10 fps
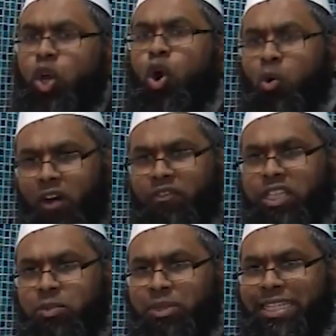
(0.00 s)
go of
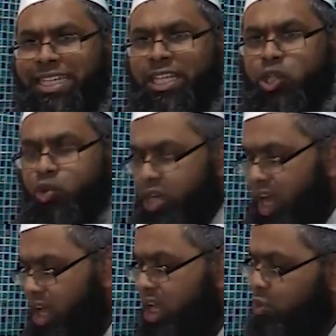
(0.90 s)
this particular
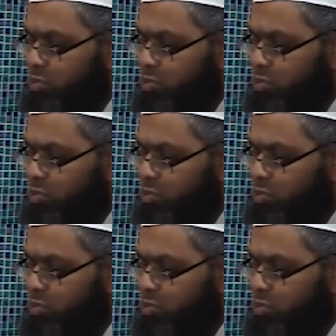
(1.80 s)
sunnah